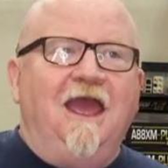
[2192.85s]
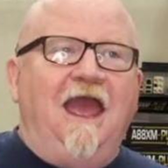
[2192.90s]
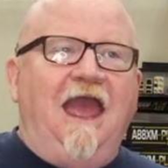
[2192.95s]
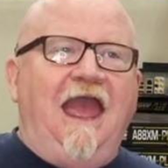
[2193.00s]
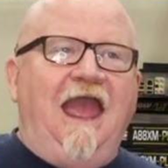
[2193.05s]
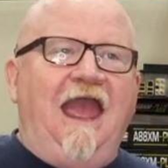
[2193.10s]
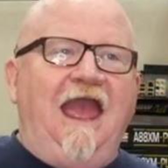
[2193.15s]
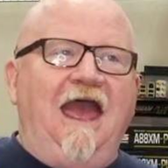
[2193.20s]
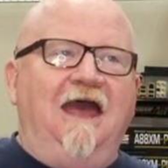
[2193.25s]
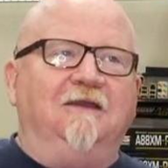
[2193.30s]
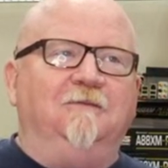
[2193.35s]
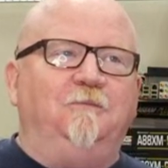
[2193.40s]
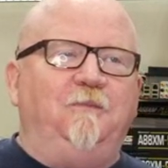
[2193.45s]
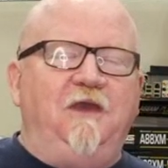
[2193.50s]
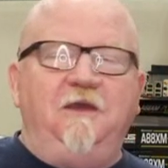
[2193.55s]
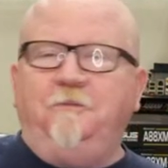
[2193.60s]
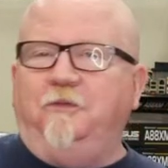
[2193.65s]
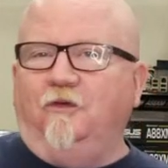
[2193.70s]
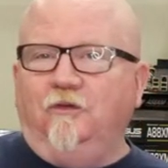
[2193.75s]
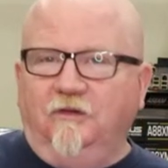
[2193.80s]
And
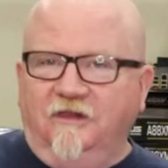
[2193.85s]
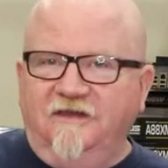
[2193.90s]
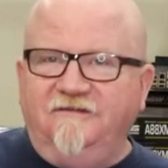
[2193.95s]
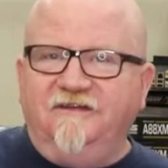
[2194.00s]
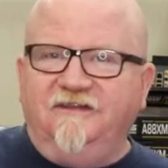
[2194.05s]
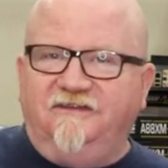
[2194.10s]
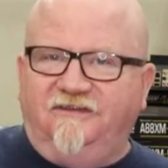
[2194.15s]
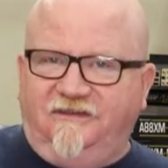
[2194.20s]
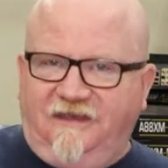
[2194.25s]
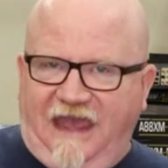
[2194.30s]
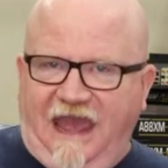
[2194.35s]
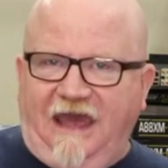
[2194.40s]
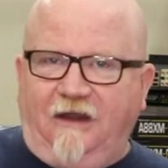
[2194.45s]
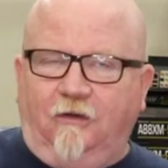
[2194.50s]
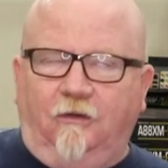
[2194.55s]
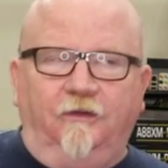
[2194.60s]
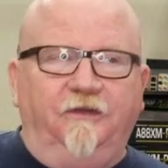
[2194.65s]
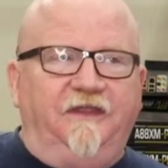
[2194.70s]
people who live in Seattle,